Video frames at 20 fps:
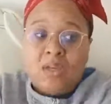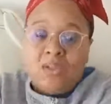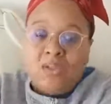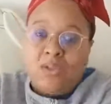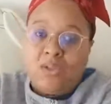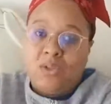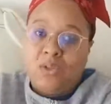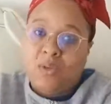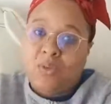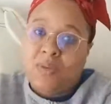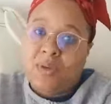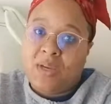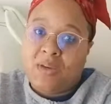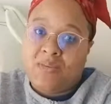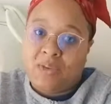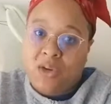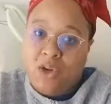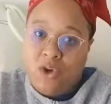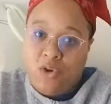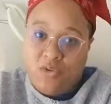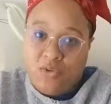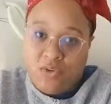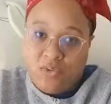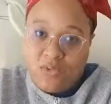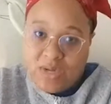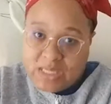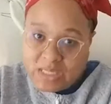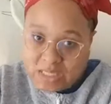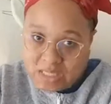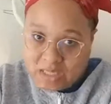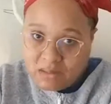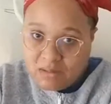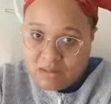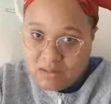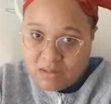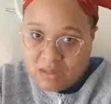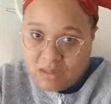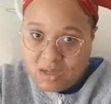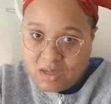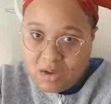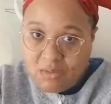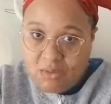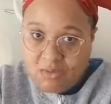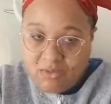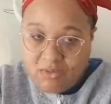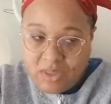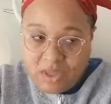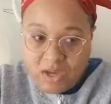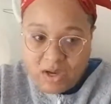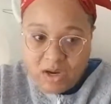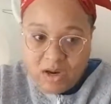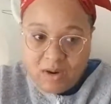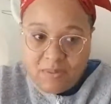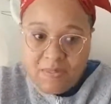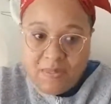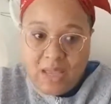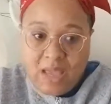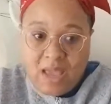So it's too big of a COVID risk to go over there.